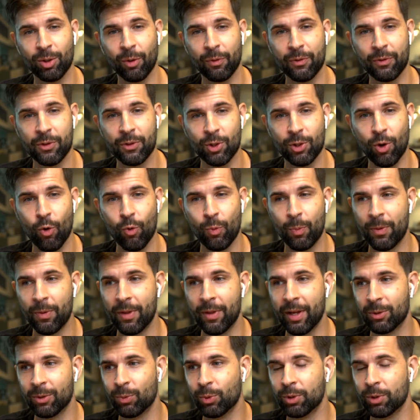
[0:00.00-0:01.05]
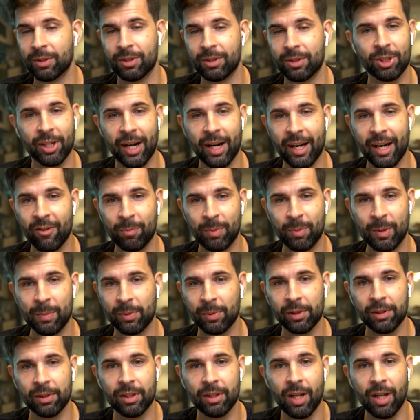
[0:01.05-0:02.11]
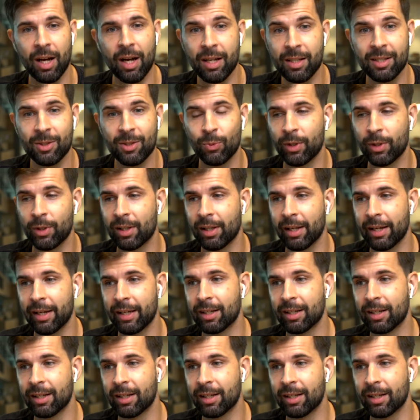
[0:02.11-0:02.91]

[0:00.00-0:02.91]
of soap that would drive people nuts with